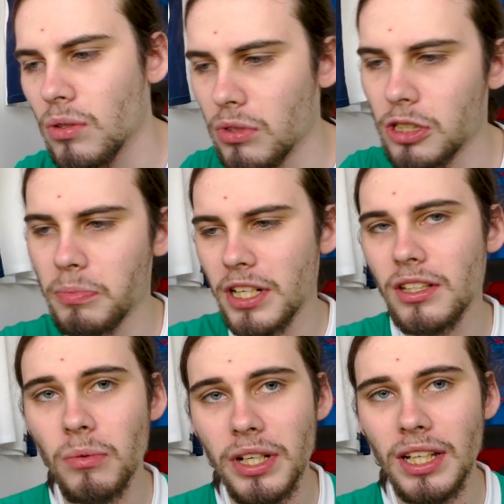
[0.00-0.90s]
We're spinning
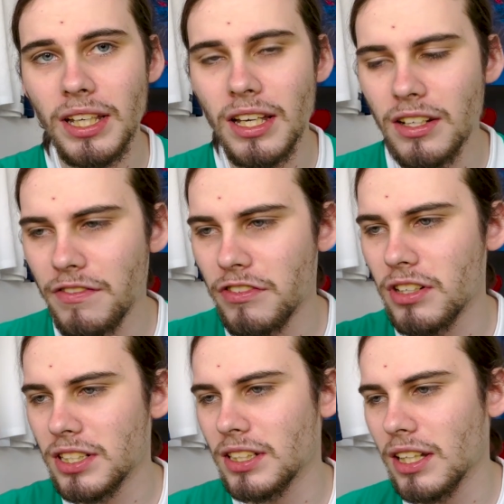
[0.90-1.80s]
the wheel again for
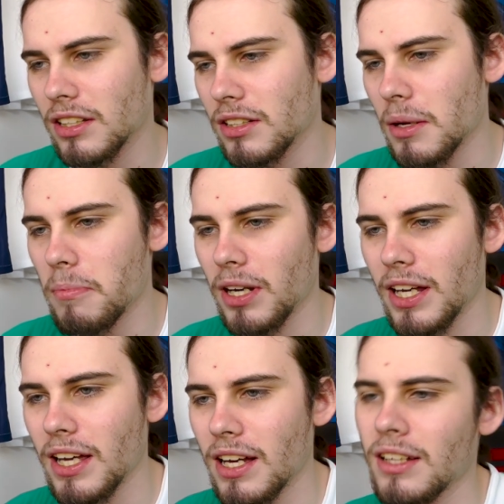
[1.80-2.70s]
a second
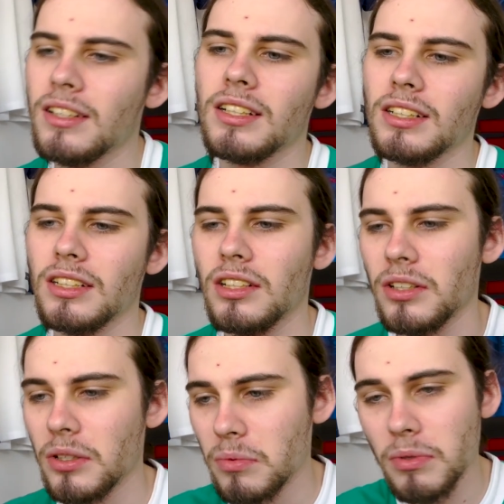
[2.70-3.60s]
player.
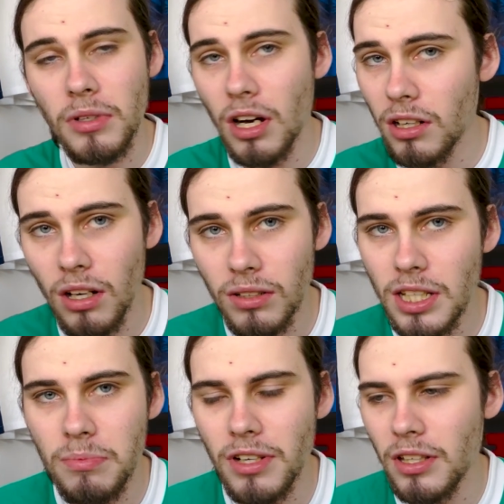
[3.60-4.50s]
We've got
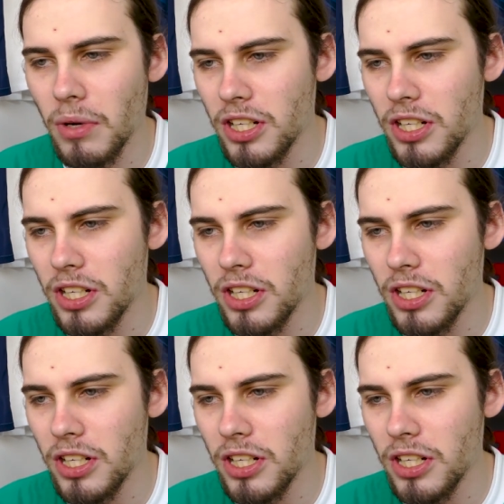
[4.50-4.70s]
goalkeeper out the way